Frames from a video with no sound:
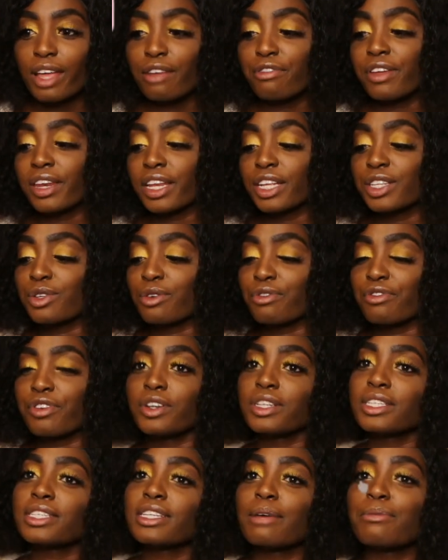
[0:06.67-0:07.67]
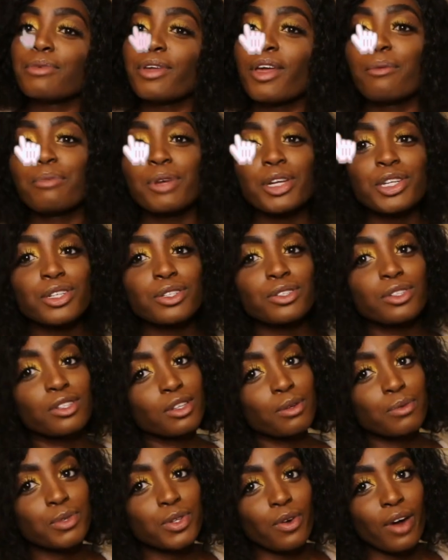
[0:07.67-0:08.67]
If it is your first time here, be sure to
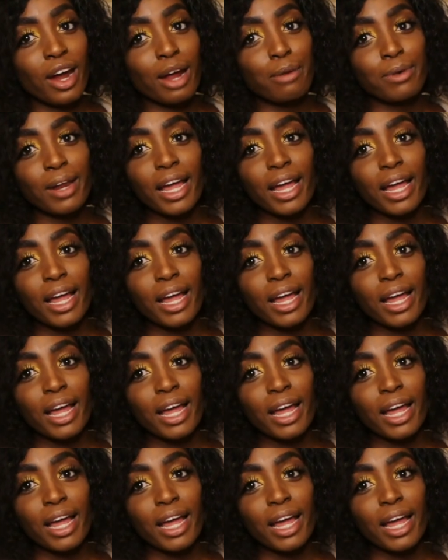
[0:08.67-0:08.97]
subscribe,